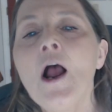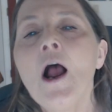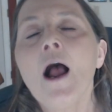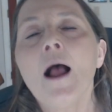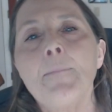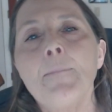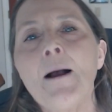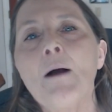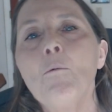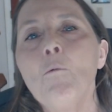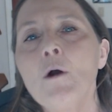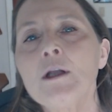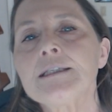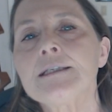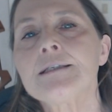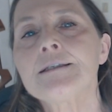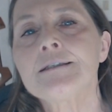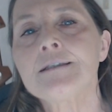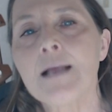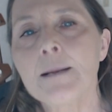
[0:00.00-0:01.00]
about what
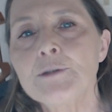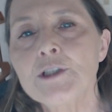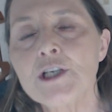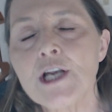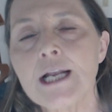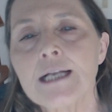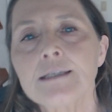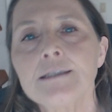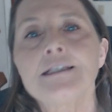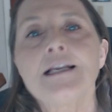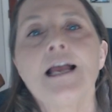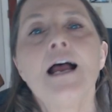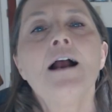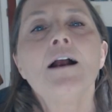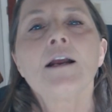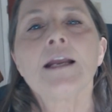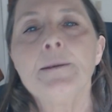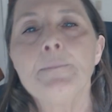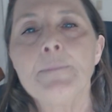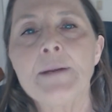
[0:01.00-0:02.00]
subjects
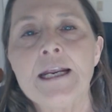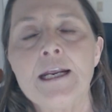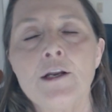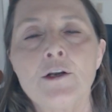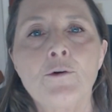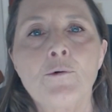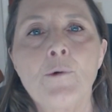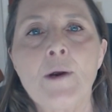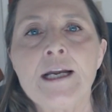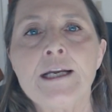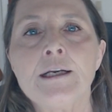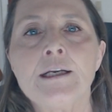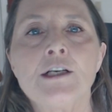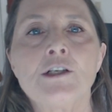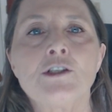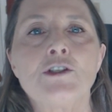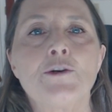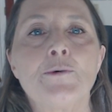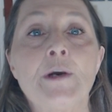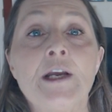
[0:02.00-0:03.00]
can be integrated
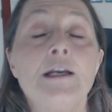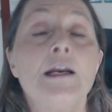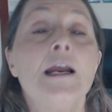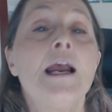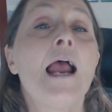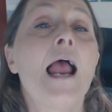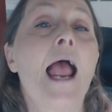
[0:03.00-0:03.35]
into it